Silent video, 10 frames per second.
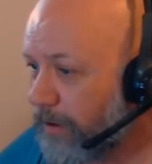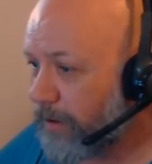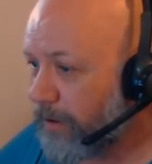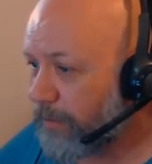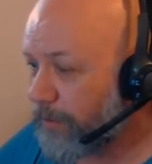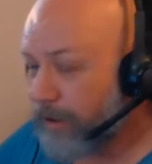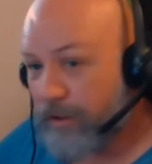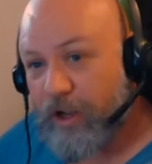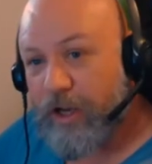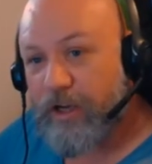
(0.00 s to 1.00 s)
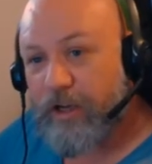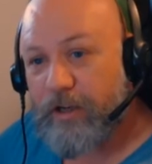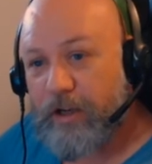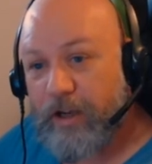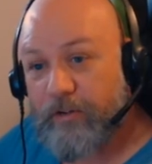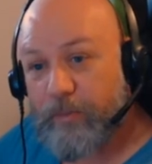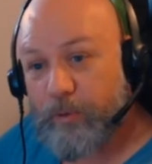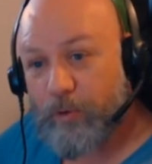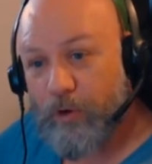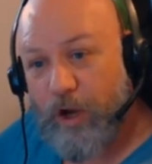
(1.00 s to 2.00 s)
Please like and
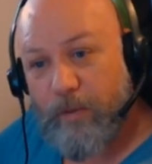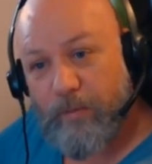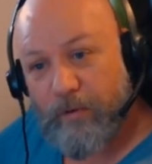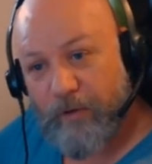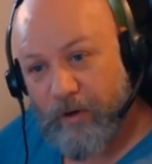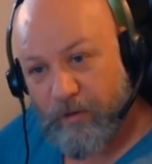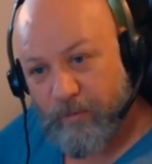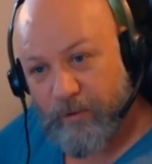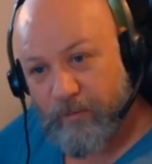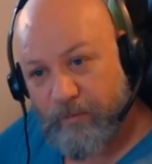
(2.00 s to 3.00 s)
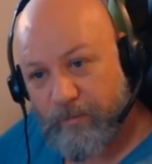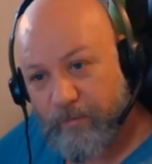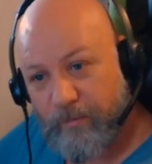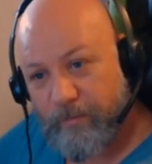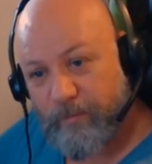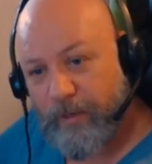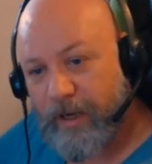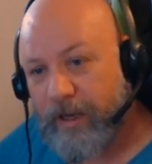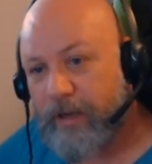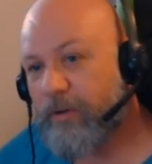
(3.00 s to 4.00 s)
subscribe if I helped you, and I
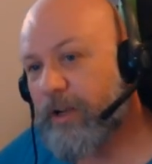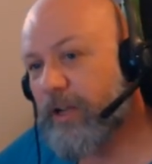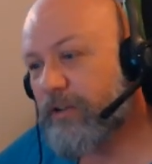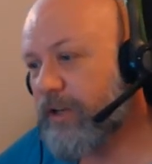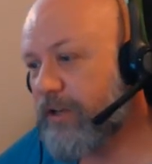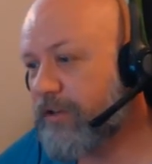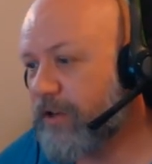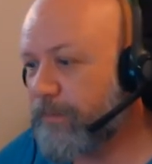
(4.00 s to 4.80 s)
will catch you next time.